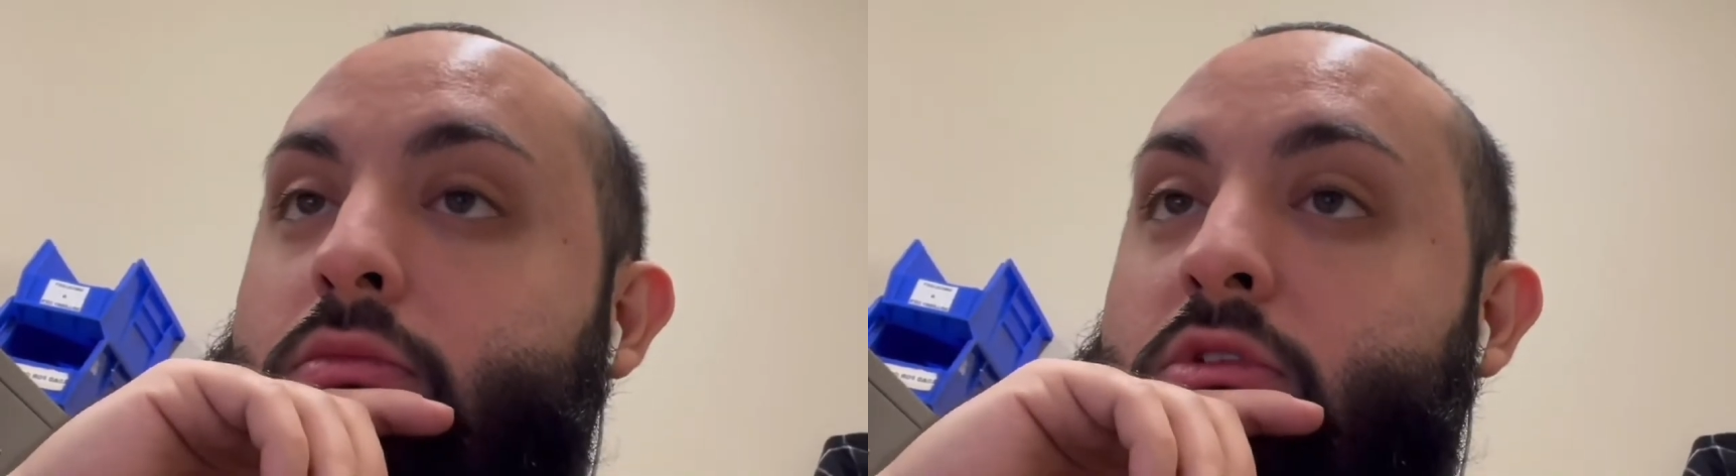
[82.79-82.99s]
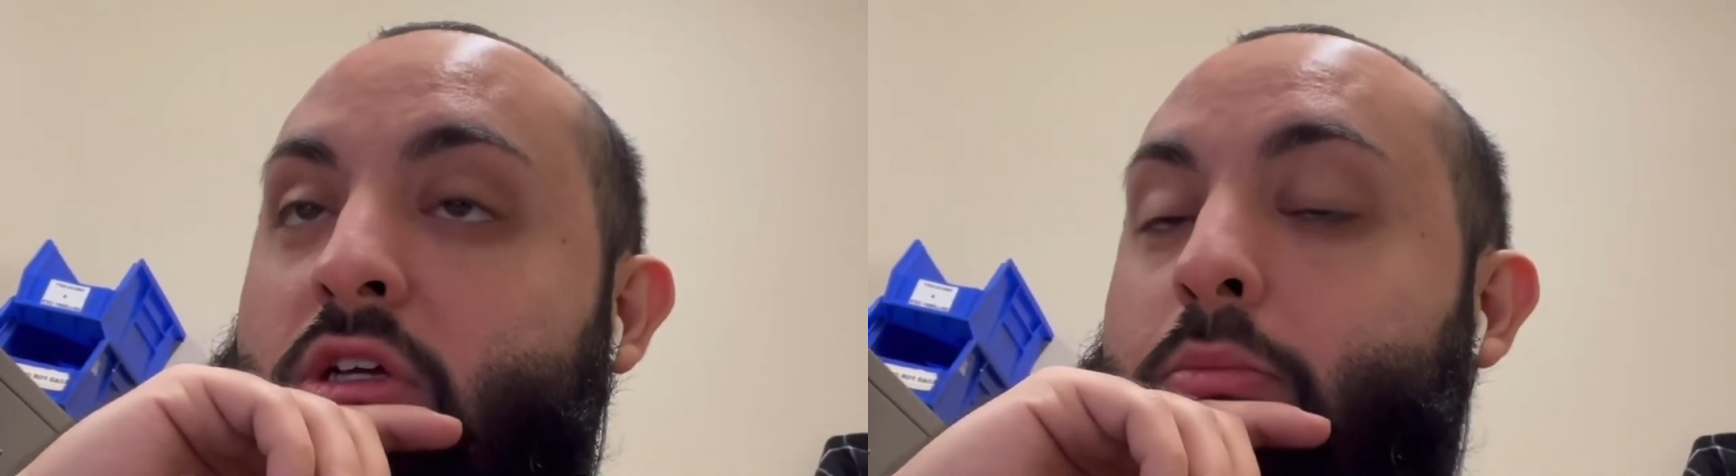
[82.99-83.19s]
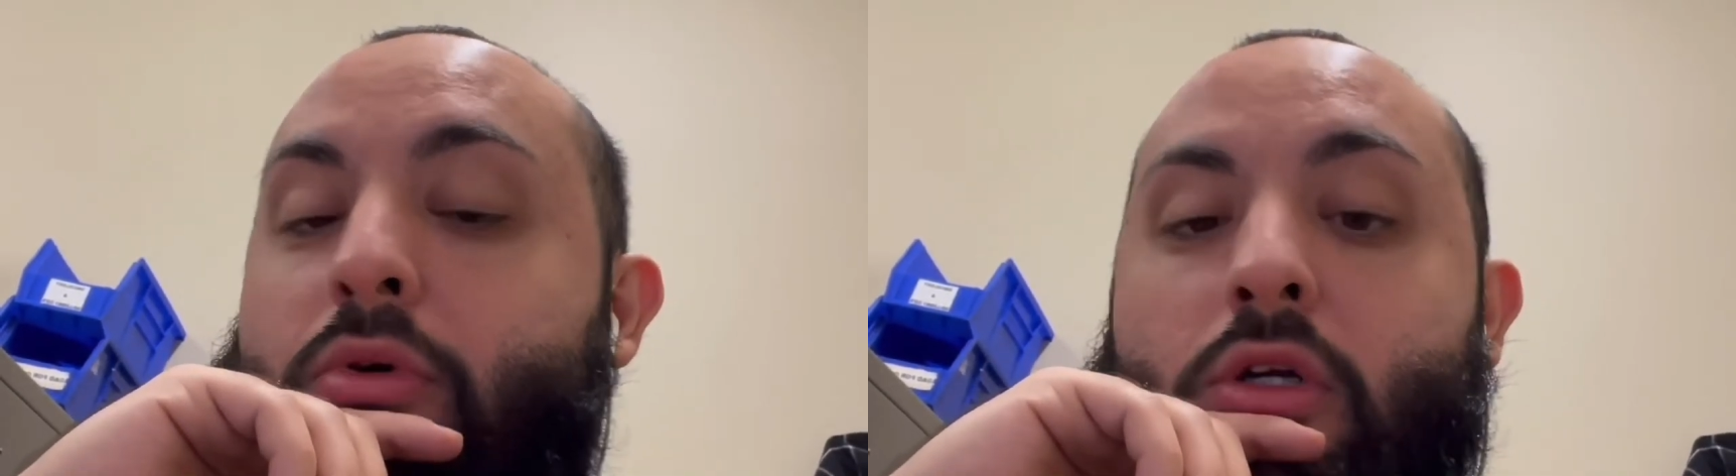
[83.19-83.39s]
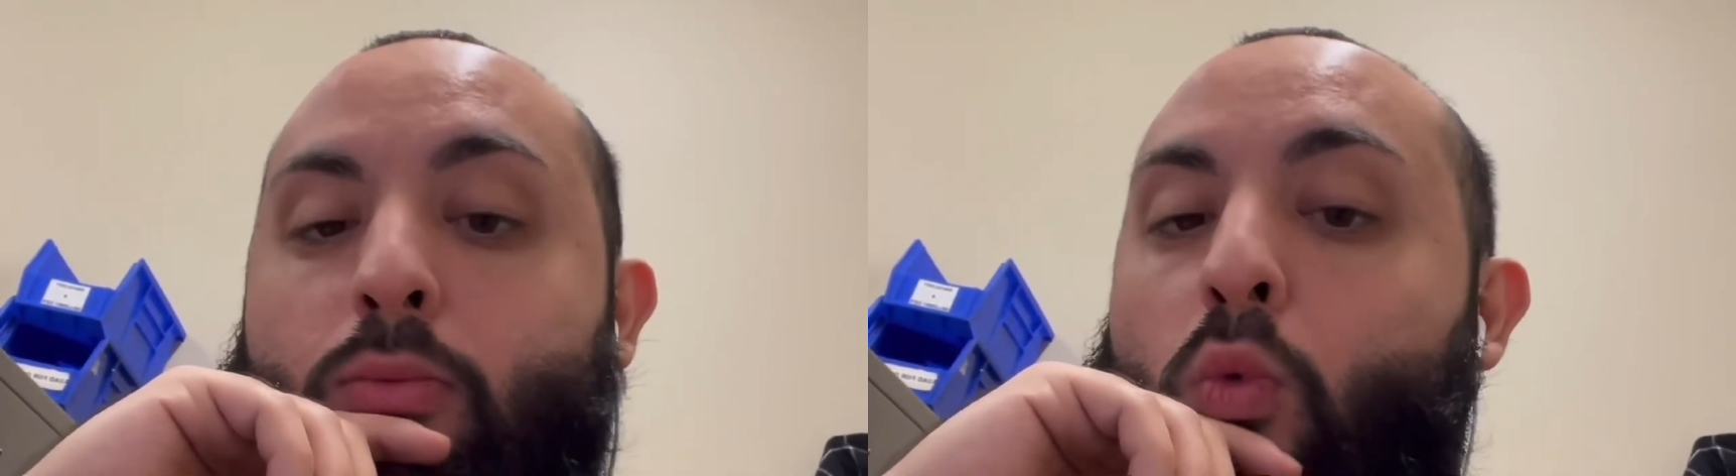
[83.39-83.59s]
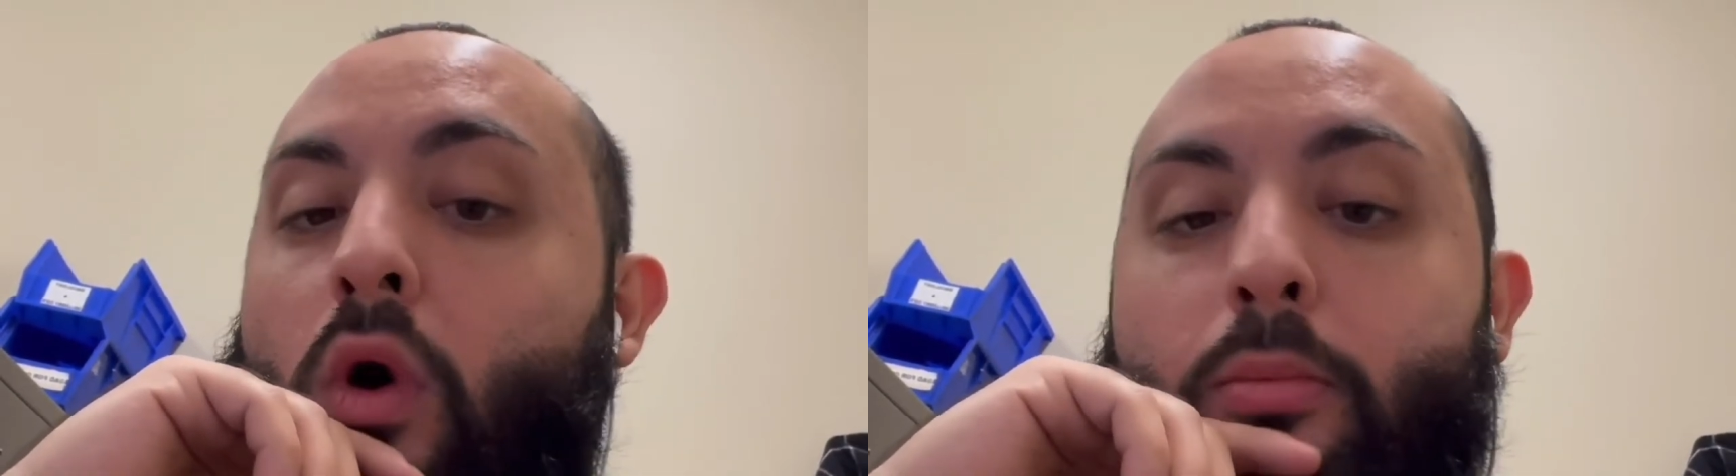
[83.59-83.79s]
didn't put up
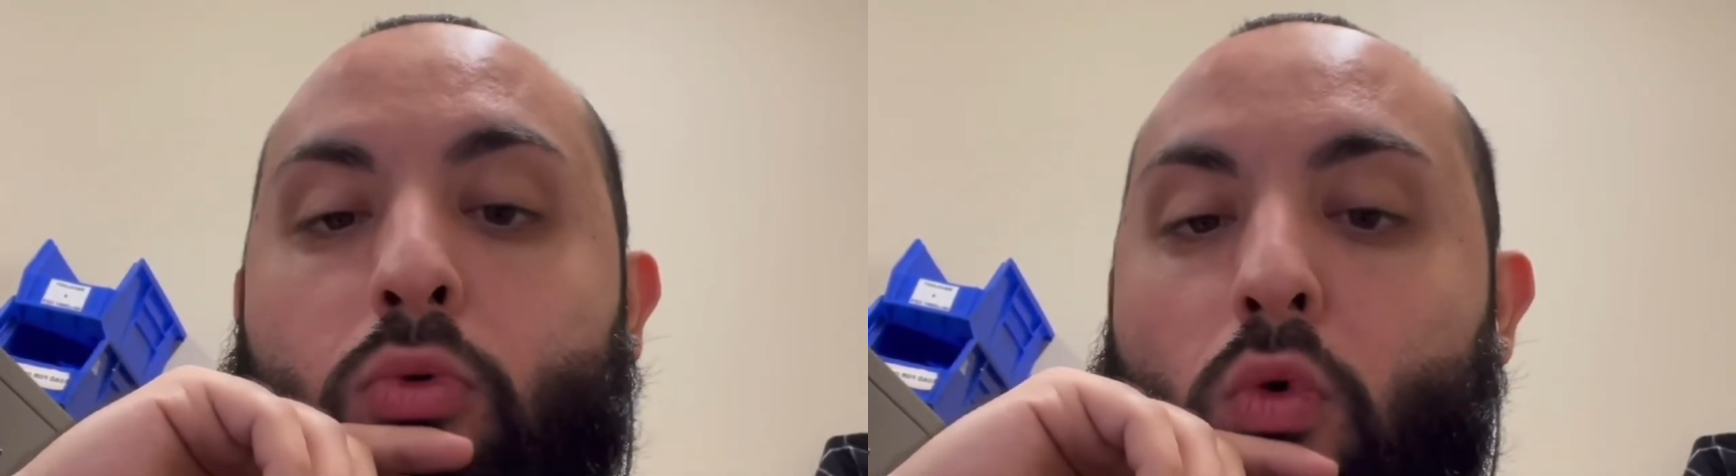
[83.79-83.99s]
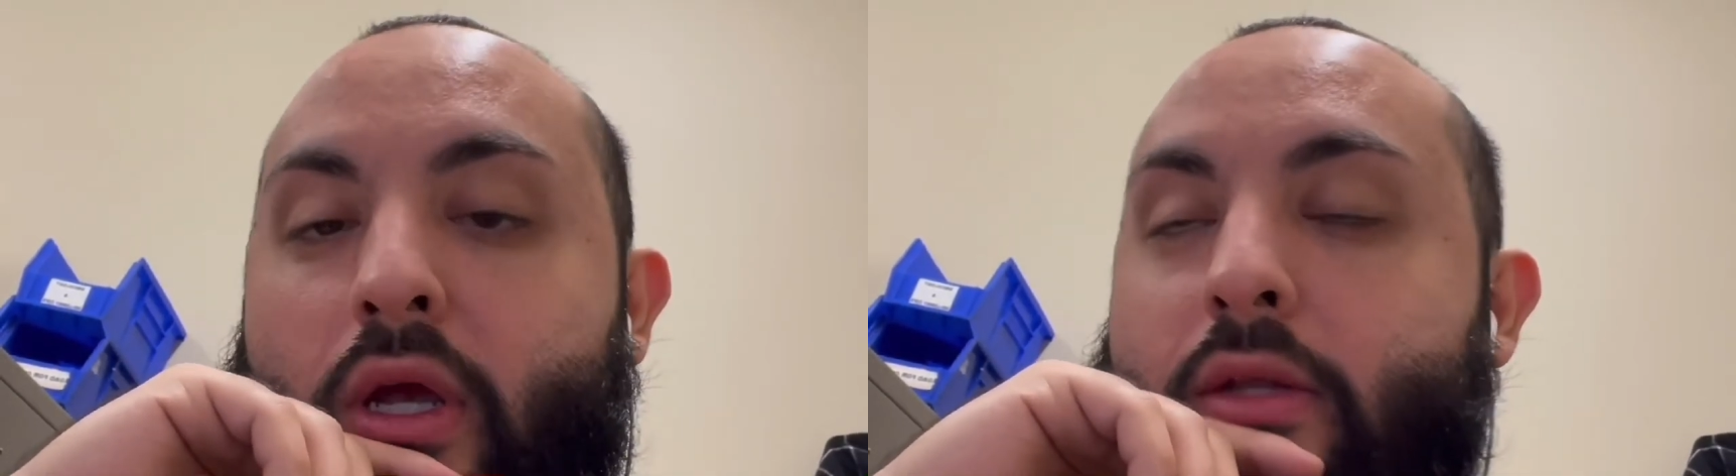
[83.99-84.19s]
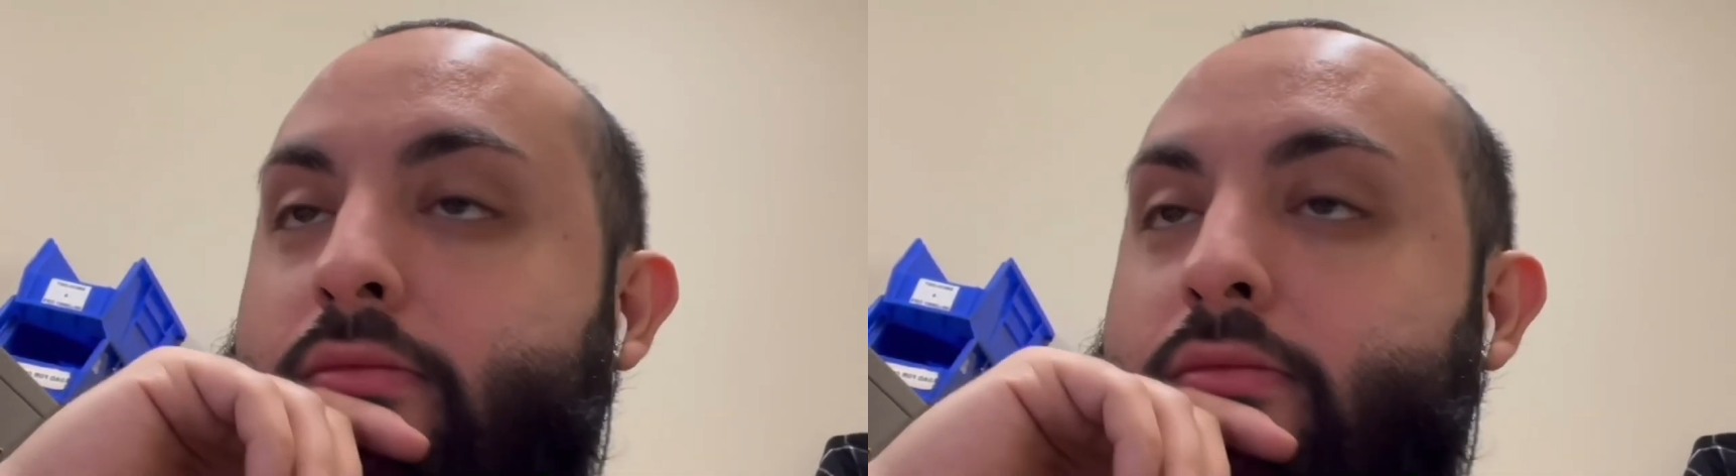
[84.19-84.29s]
1 point,